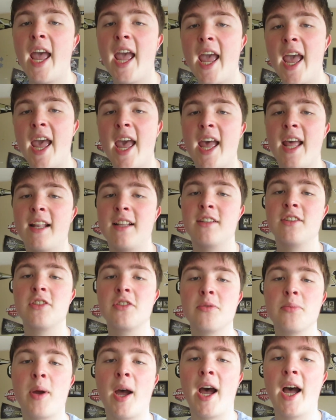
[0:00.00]
and
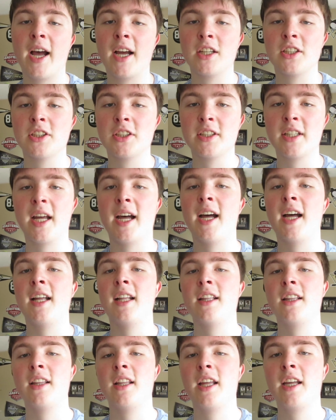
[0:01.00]
smash
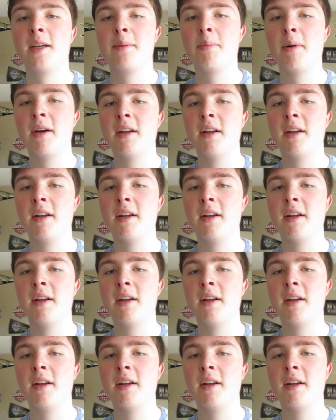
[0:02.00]
that like